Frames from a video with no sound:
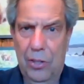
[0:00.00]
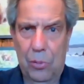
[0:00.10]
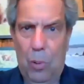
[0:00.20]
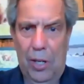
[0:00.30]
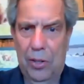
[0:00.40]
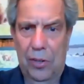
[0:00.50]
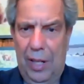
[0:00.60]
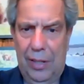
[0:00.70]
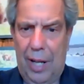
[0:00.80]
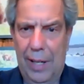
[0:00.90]
underwater
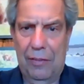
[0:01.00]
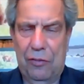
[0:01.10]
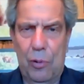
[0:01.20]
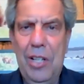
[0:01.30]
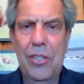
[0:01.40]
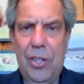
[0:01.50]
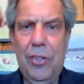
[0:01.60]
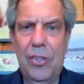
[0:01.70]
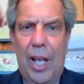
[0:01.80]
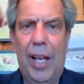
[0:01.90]
that kind of
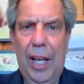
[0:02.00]
freezes